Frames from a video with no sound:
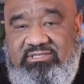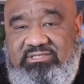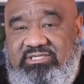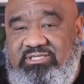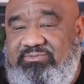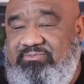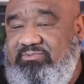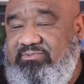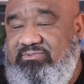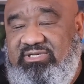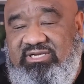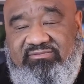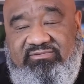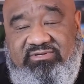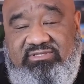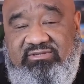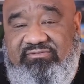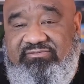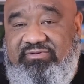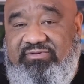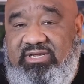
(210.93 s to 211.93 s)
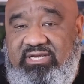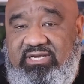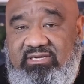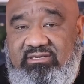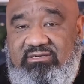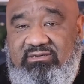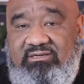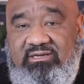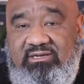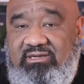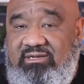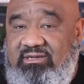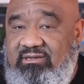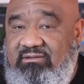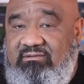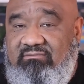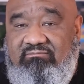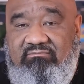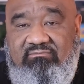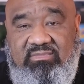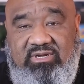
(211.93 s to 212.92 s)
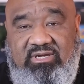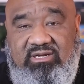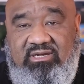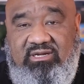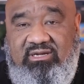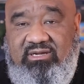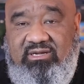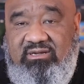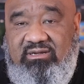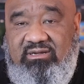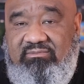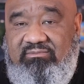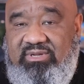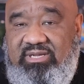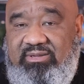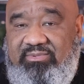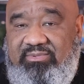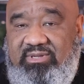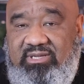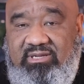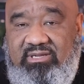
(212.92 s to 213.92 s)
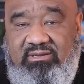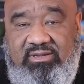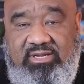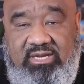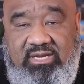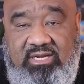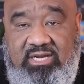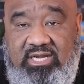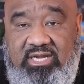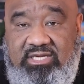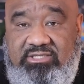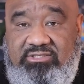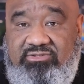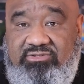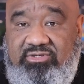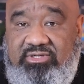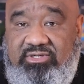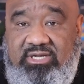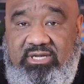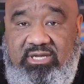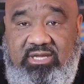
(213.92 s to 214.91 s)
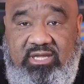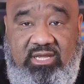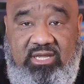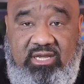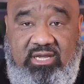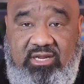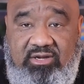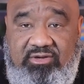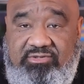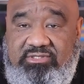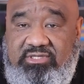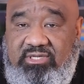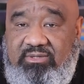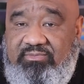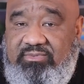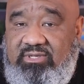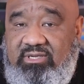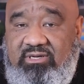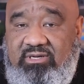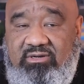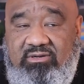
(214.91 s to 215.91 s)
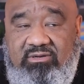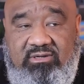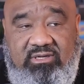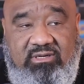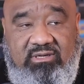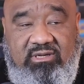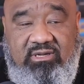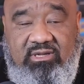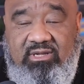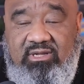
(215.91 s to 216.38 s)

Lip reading: Just give us the figure, maybe an extra head or something, or